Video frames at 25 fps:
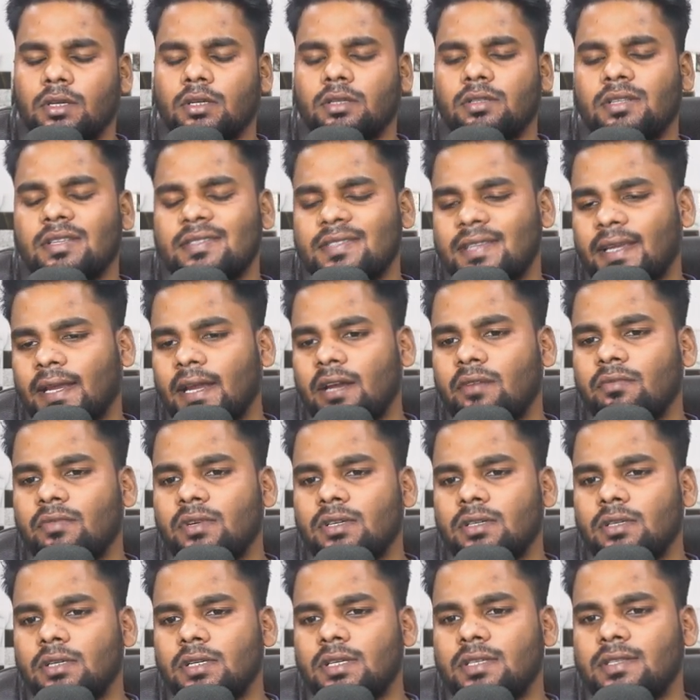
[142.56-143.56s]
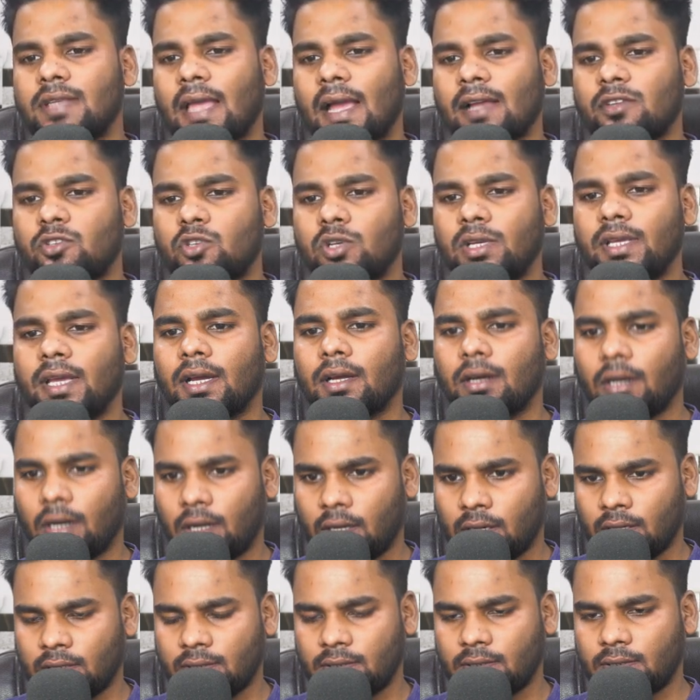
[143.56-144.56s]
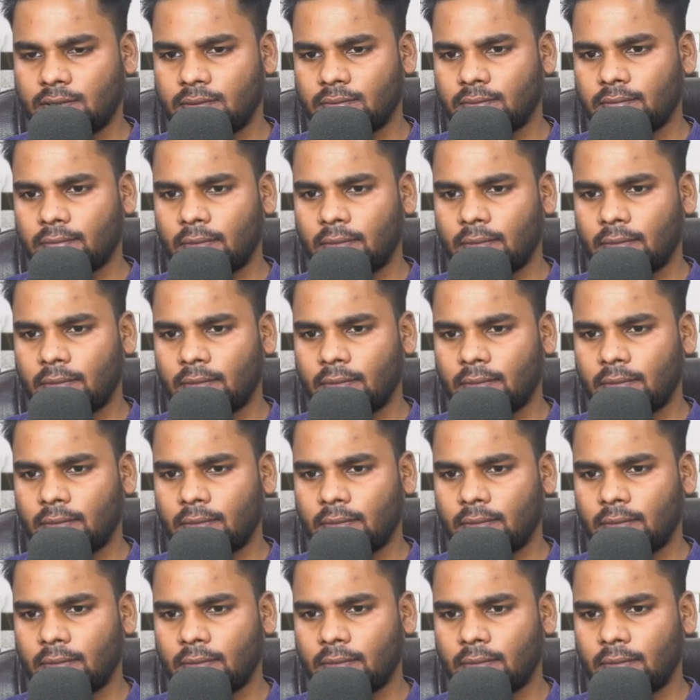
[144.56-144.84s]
The second one is actually a class,